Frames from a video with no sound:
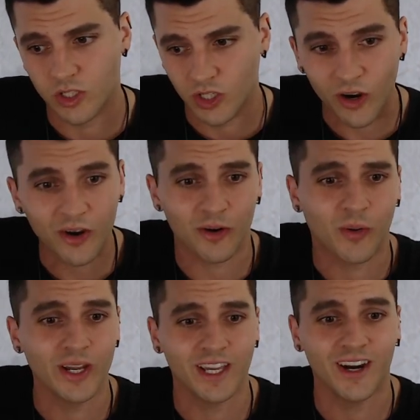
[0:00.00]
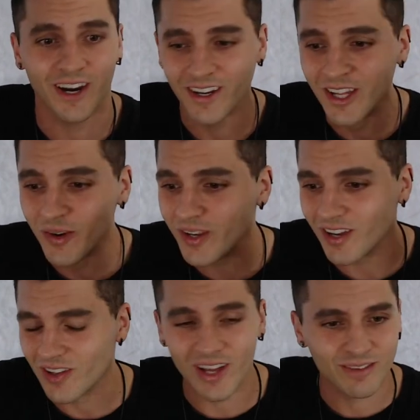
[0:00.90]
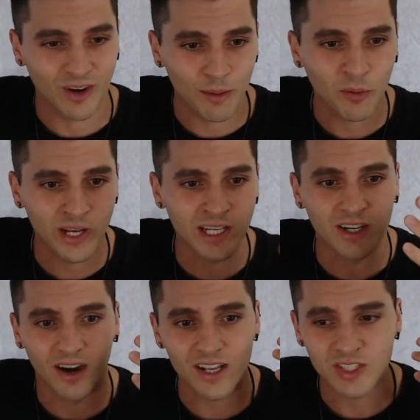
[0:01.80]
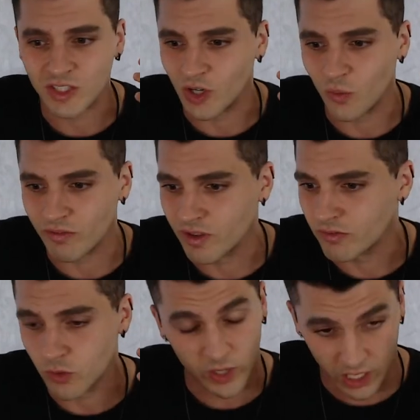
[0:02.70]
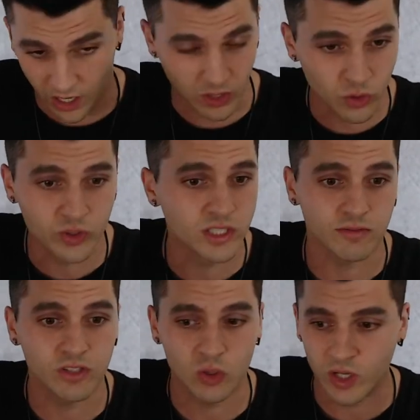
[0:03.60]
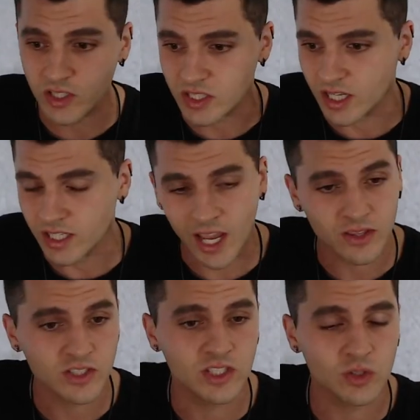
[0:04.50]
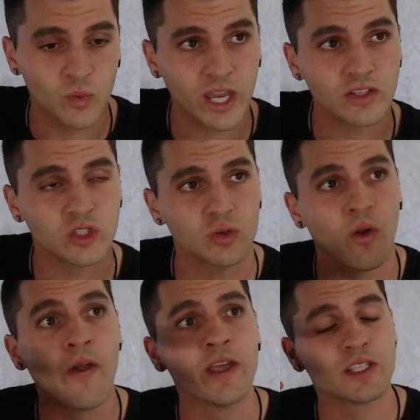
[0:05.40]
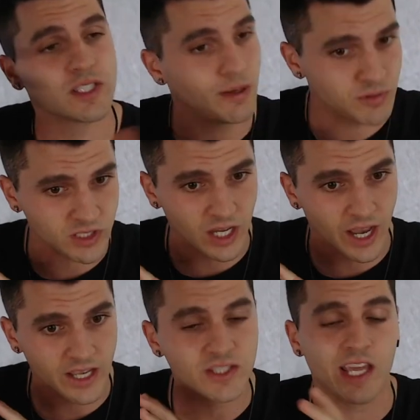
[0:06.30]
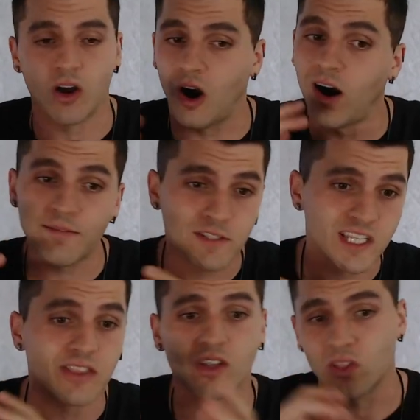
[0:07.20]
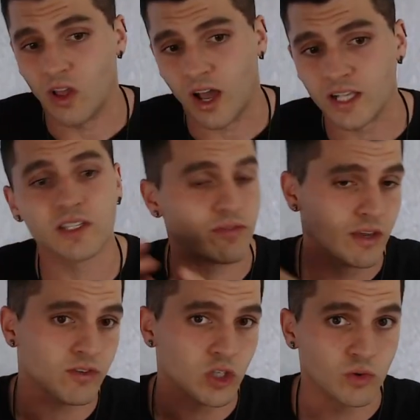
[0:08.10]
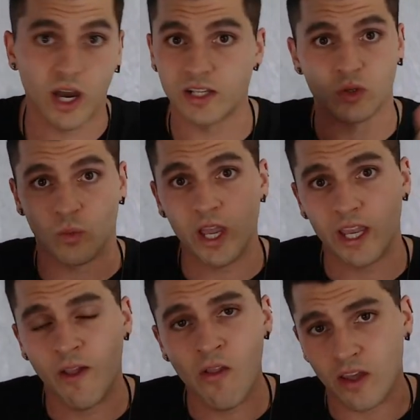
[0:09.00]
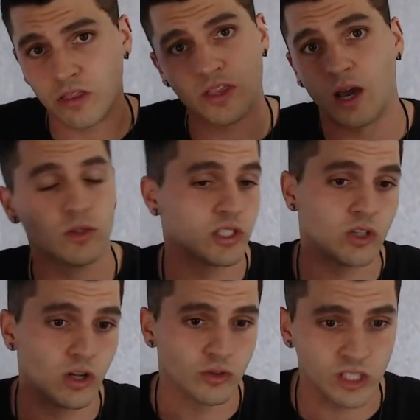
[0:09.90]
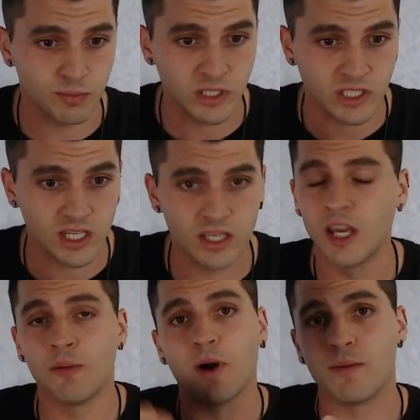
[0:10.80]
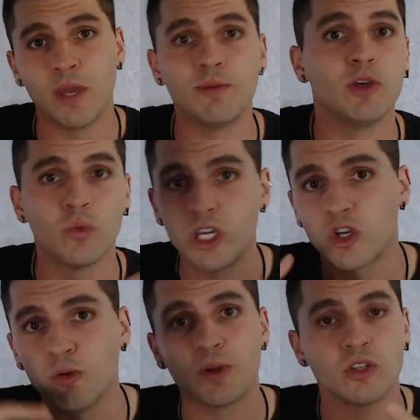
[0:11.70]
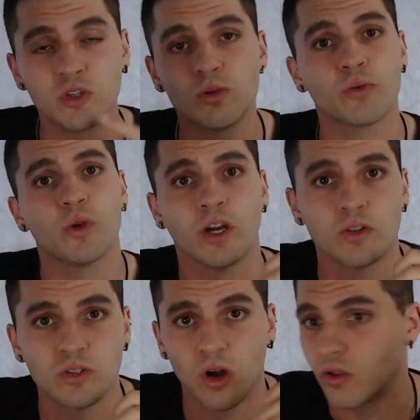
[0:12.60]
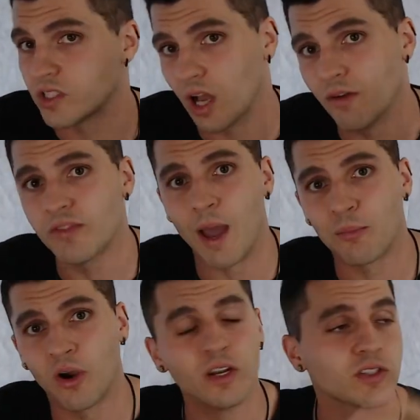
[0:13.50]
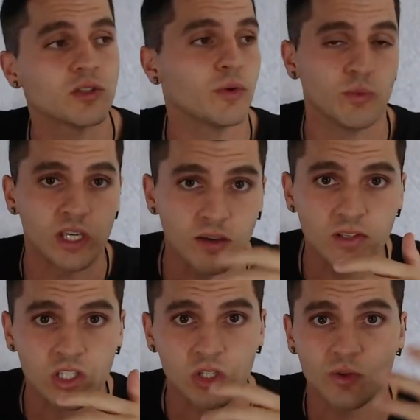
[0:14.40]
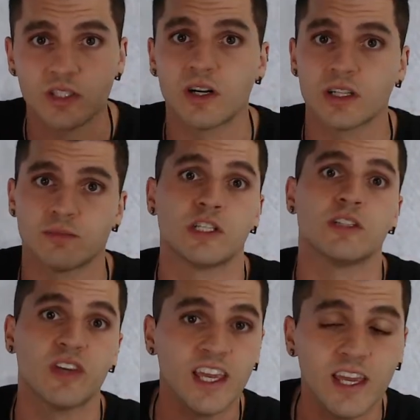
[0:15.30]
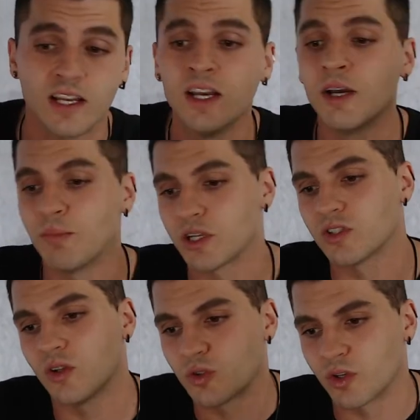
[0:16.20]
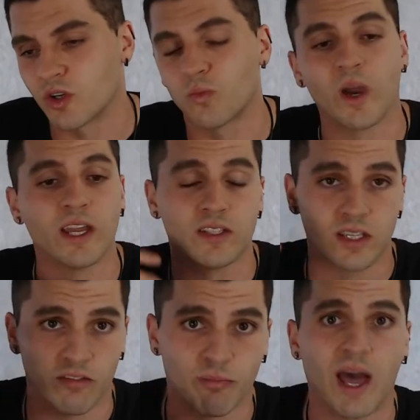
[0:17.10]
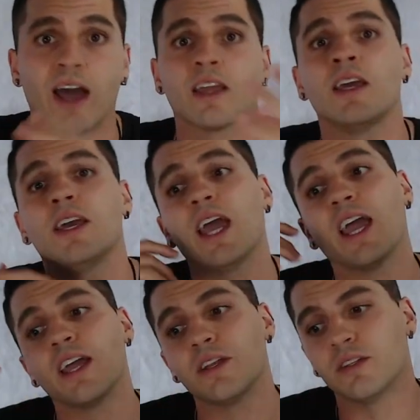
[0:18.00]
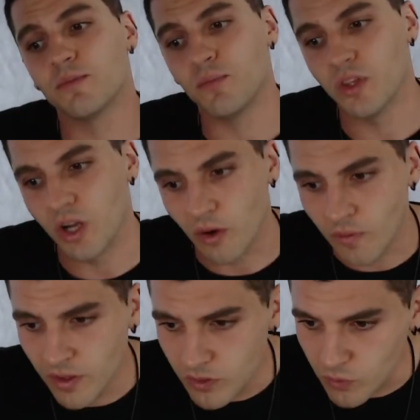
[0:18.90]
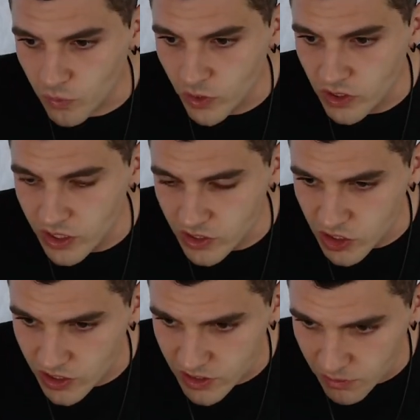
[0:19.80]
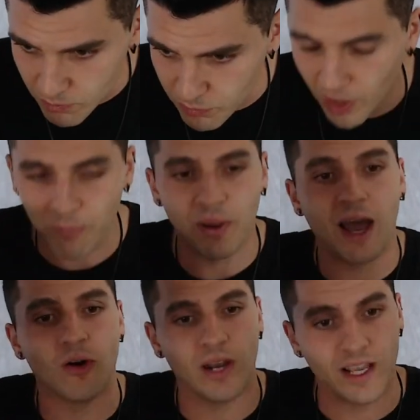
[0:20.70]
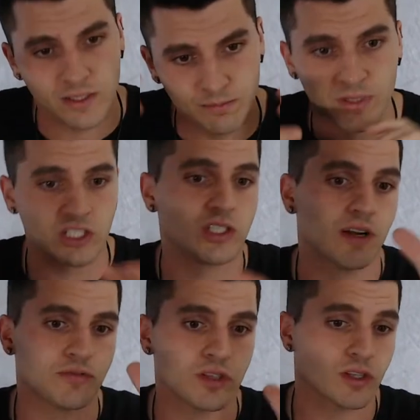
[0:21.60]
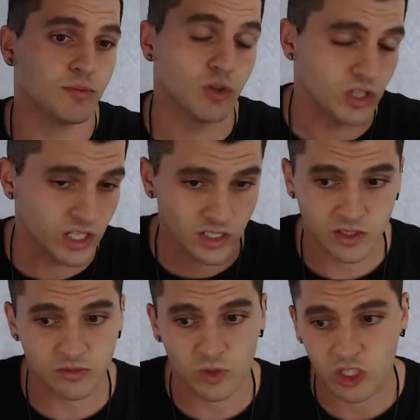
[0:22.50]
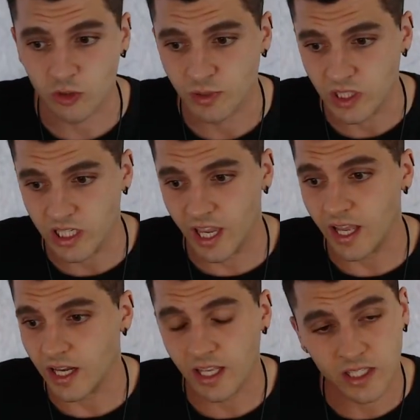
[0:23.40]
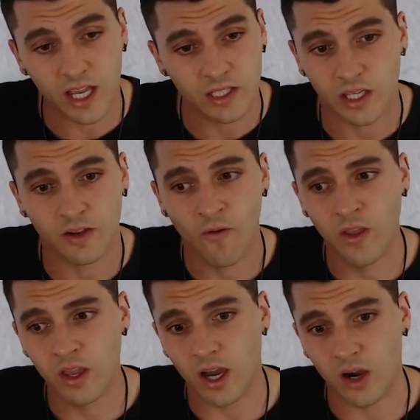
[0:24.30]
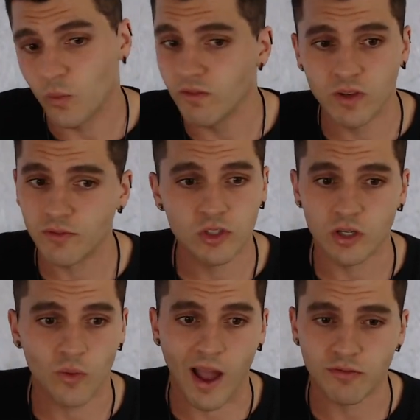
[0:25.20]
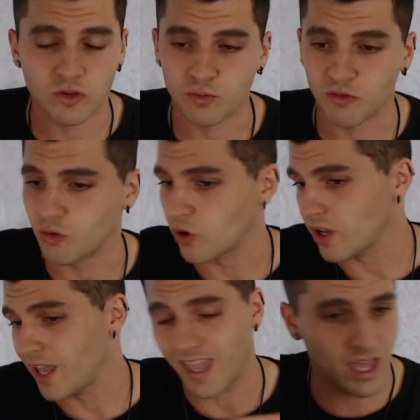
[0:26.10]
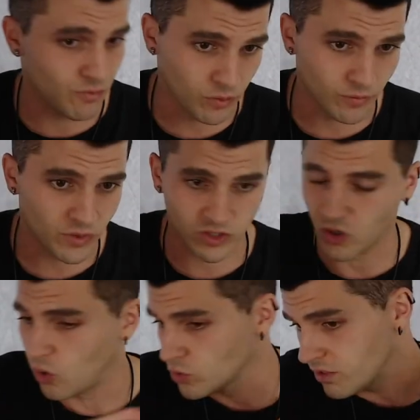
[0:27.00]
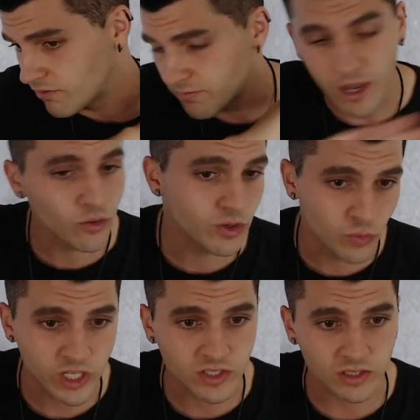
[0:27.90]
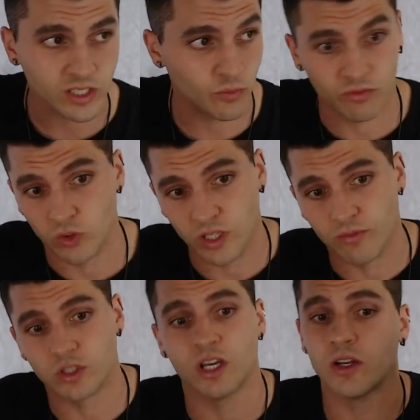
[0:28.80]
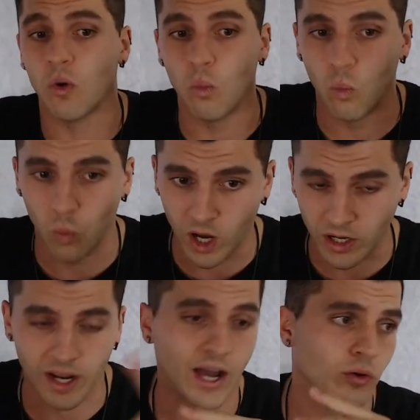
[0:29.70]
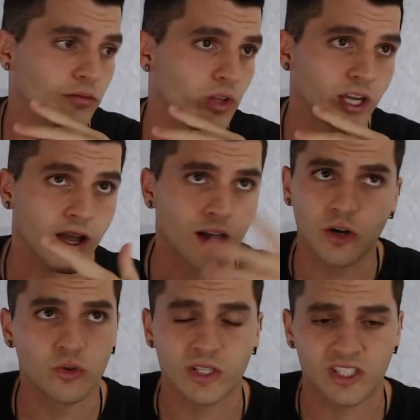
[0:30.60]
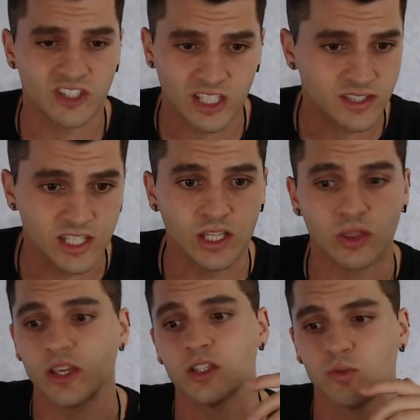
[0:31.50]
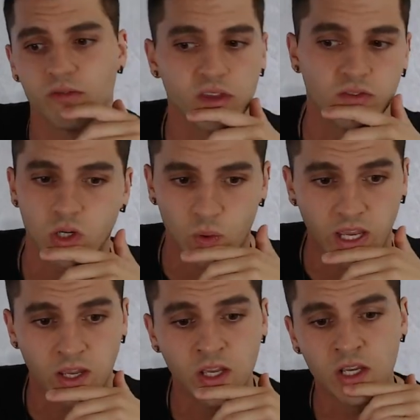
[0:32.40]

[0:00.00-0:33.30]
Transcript: Sure, we are. We got a lot of operating costs. You know, we've given away hundreds of units. And yeah, this is a way to subsidize and offset the loss of giving you guys away a $1,000 DPT by maybe recouping two to $300 of that product. So when we give it to you, it's not as much of a hit. But it's also a good way to give back and, you know, really just pump out as much stuff to the community as we humanly can. And yeah, like uh, we've never done raffles before ever. It's only very recently, and we've only ever done one out of like 116 things we've given away.